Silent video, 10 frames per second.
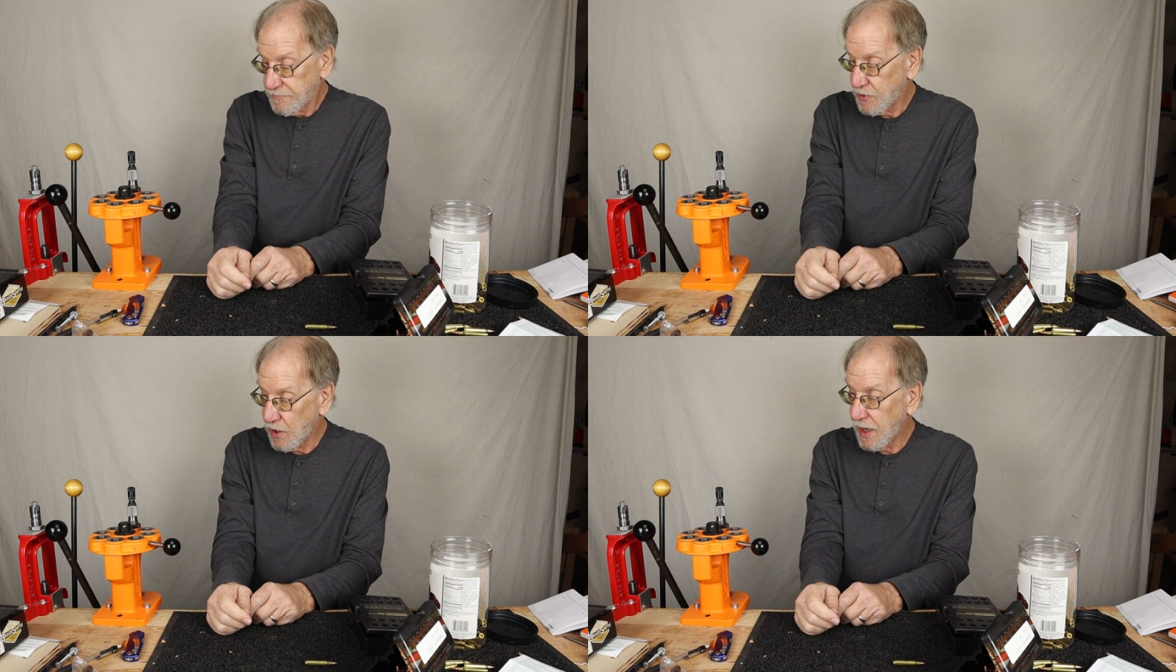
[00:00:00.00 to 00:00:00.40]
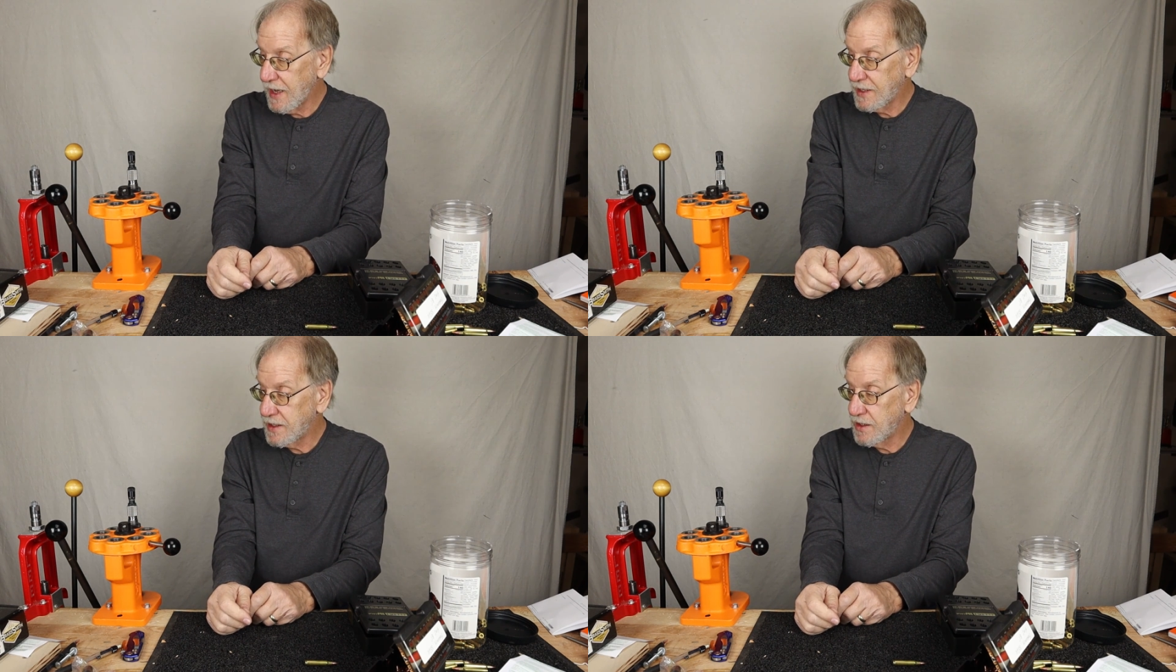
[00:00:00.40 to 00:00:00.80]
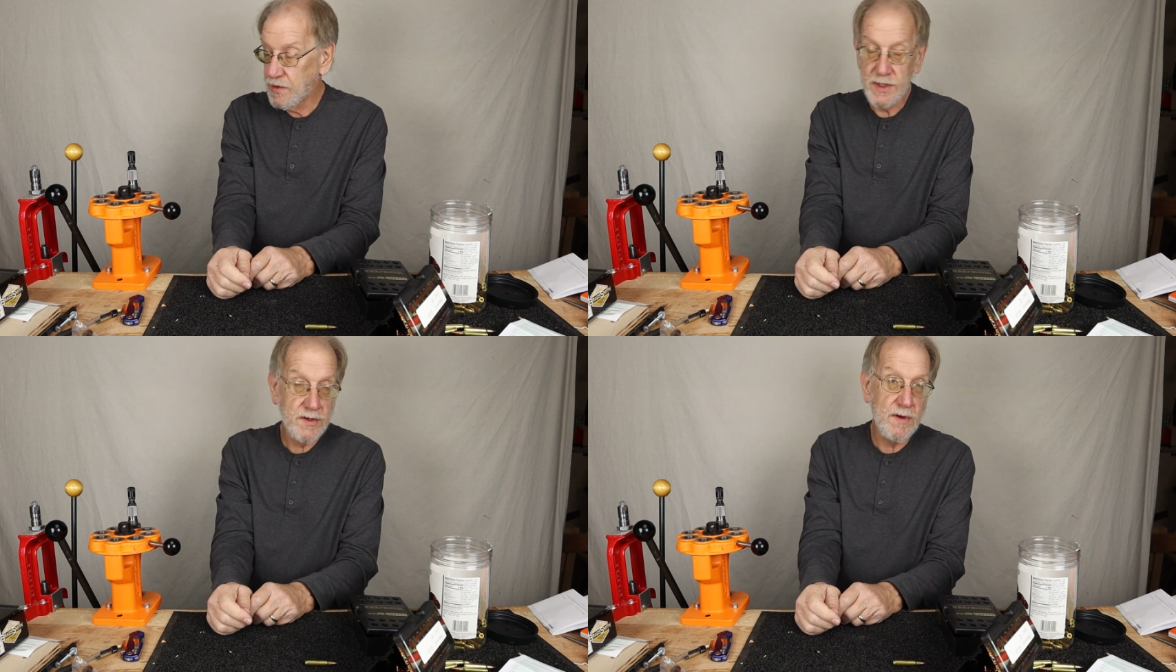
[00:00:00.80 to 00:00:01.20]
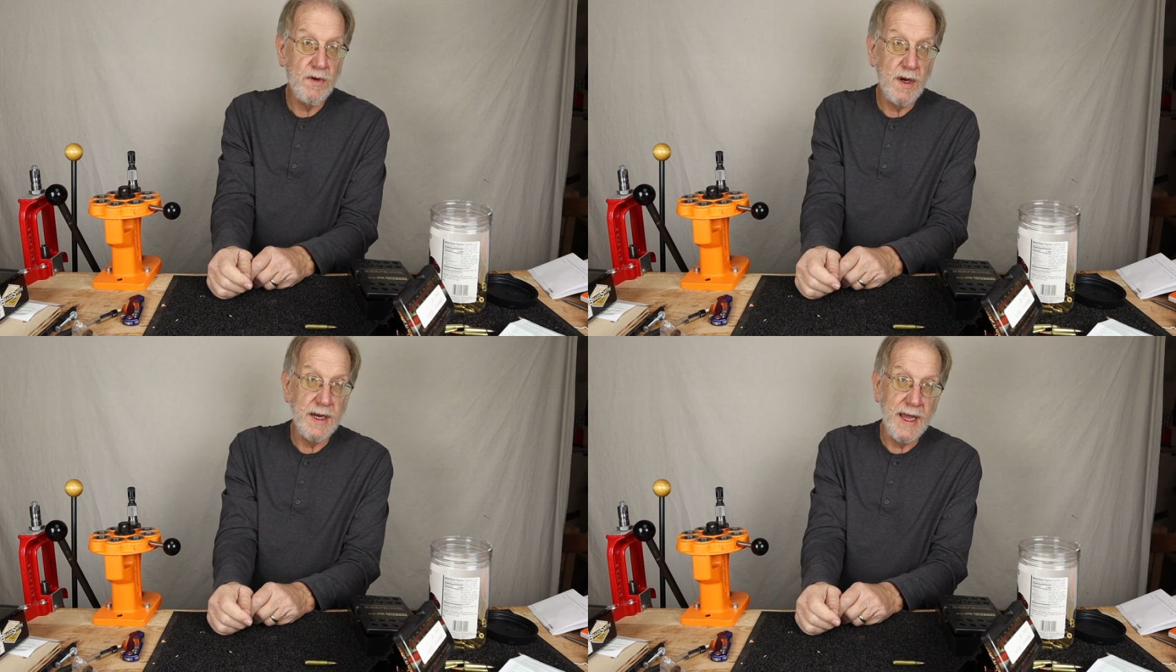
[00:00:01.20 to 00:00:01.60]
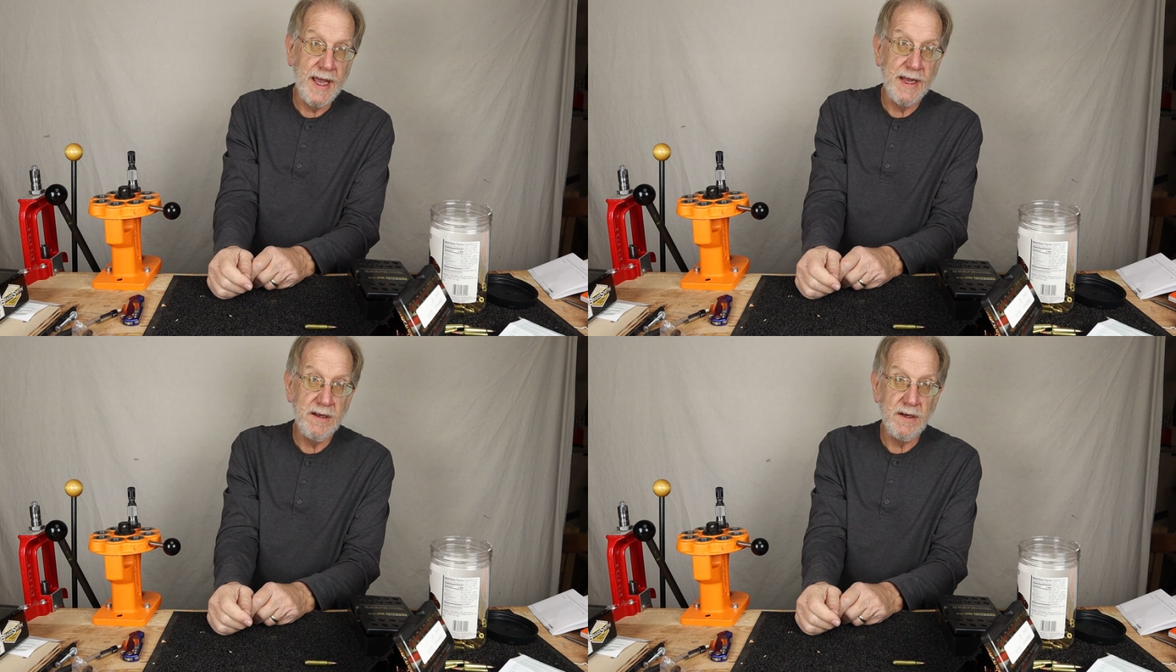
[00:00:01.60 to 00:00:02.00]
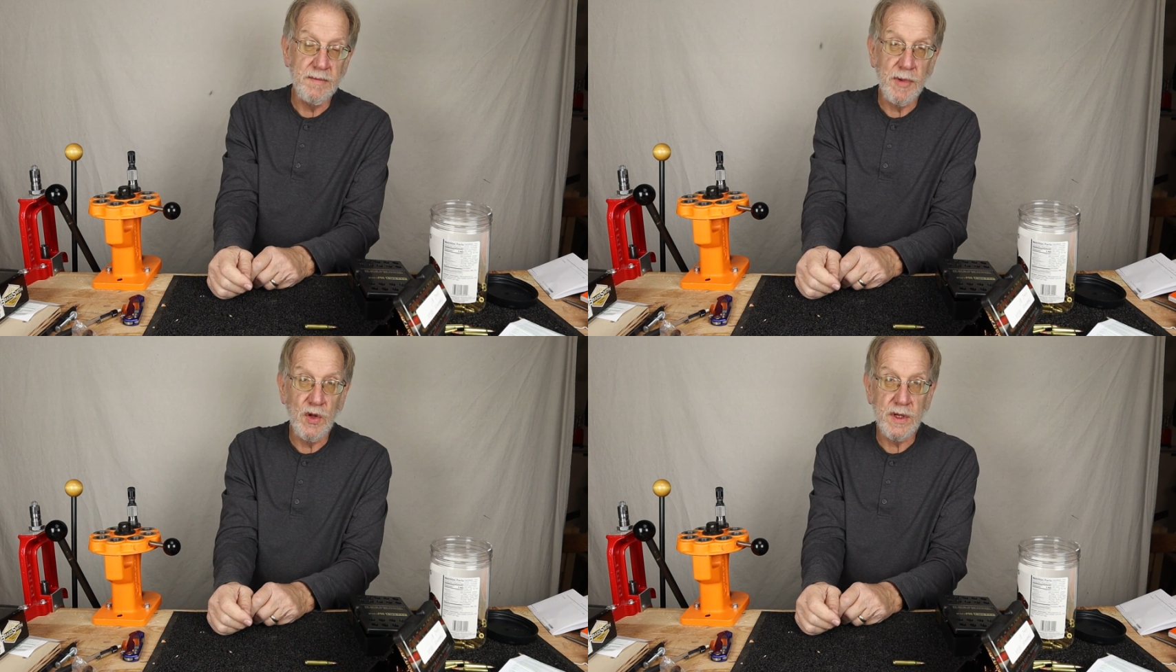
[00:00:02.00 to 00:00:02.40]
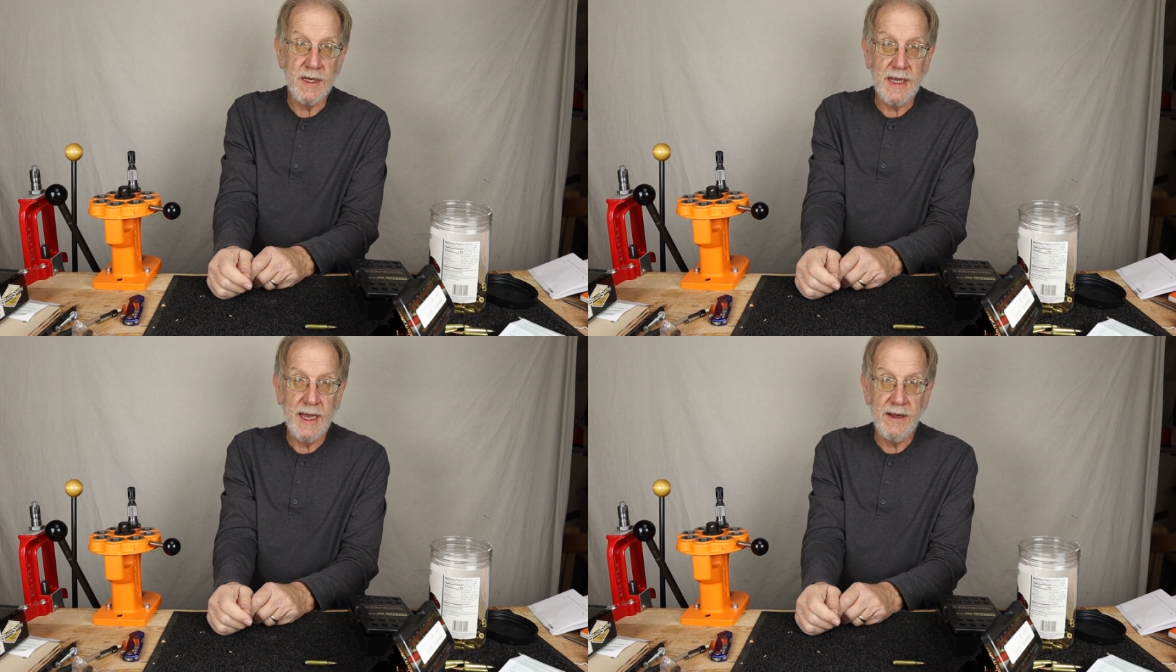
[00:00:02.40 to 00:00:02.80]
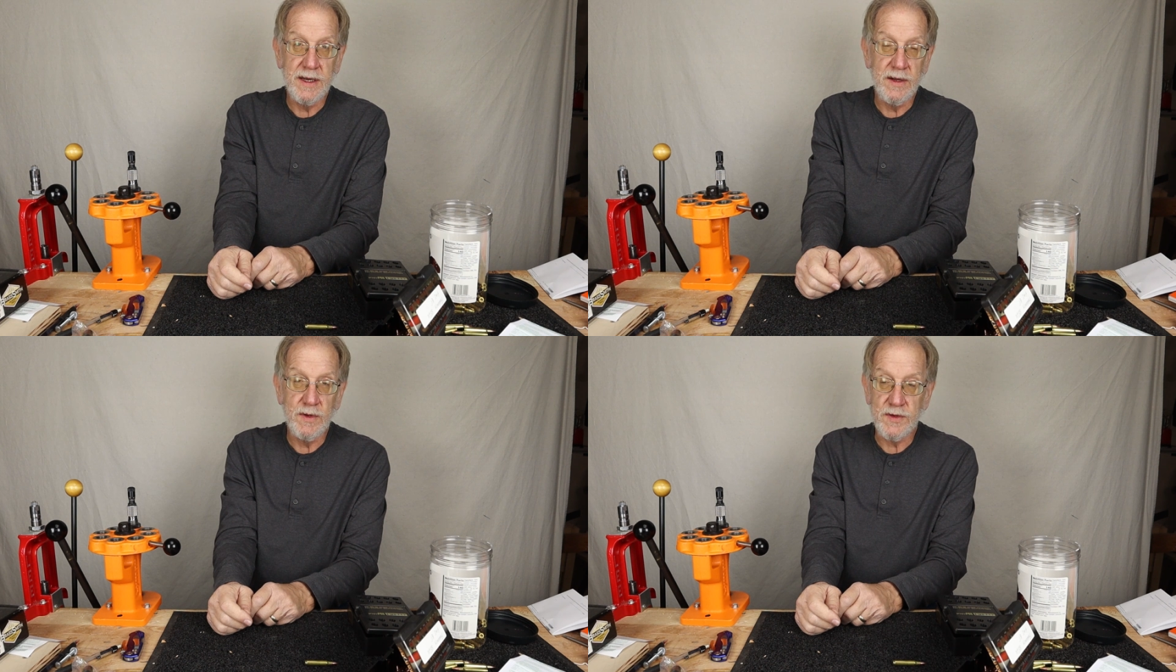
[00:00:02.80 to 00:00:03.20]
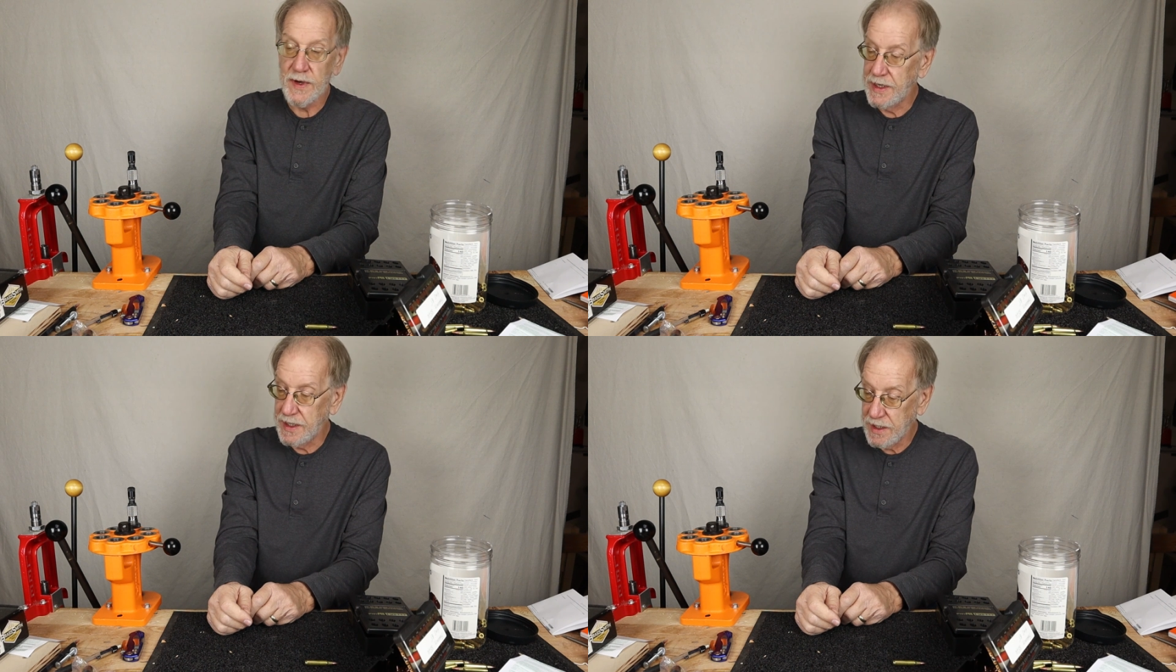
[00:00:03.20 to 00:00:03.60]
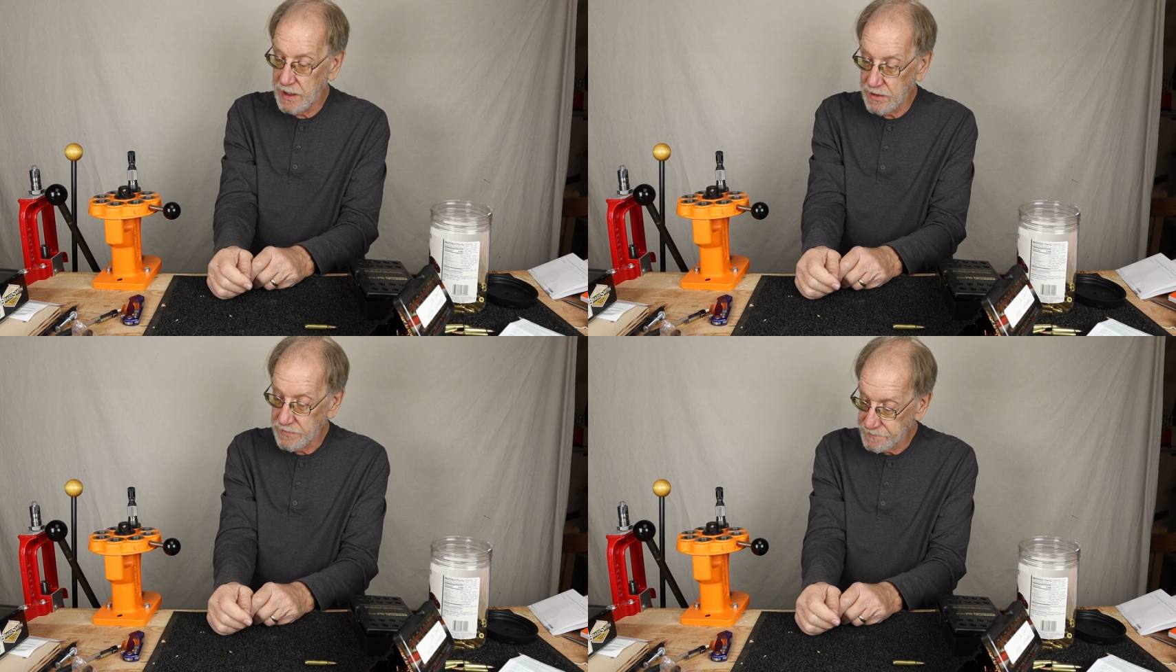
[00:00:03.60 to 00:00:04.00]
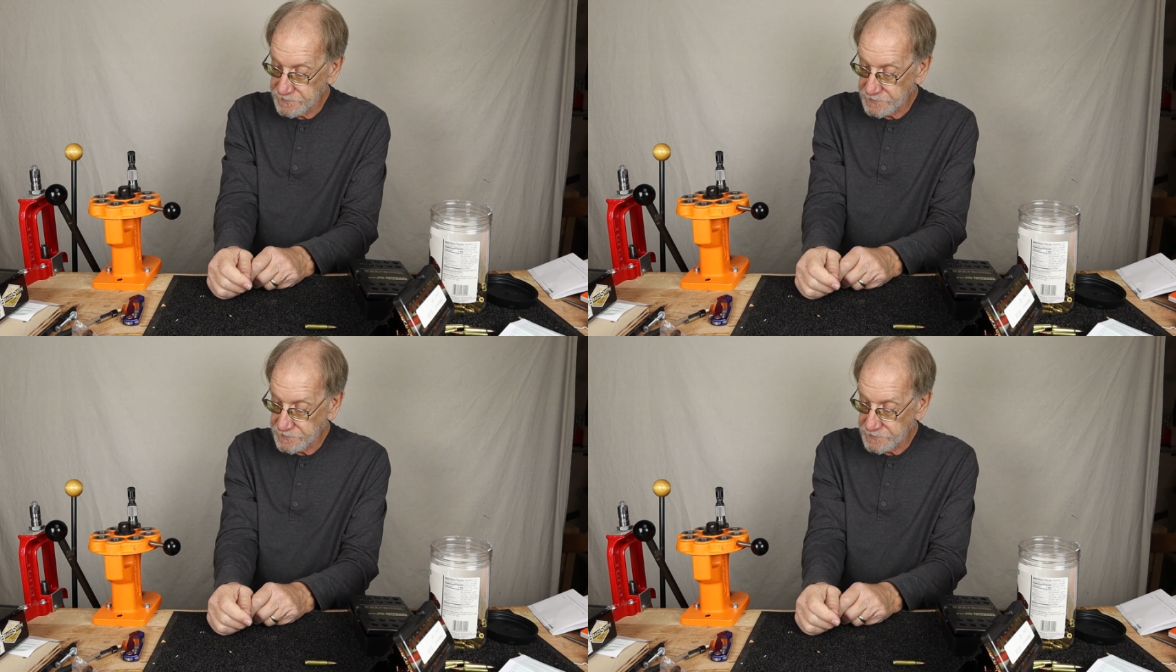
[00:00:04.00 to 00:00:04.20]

All I had to do was screw on the handle and bolt it down, and it was ready to go.